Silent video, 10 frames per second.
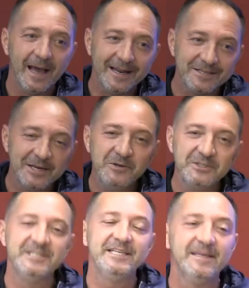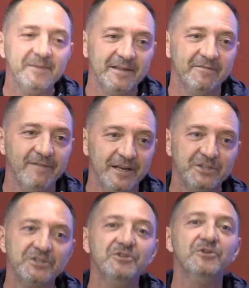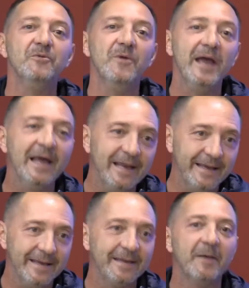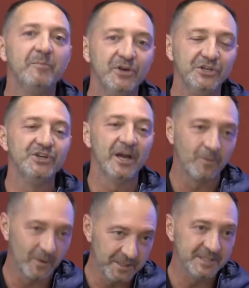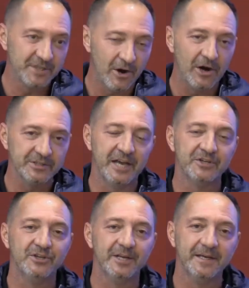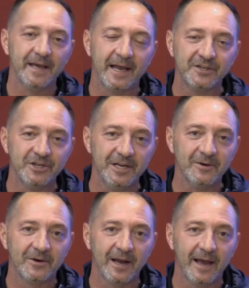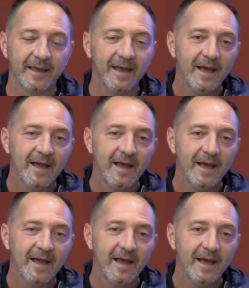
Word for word: until you see them in the flesh, do you really appreciate what these cars actually actually look like?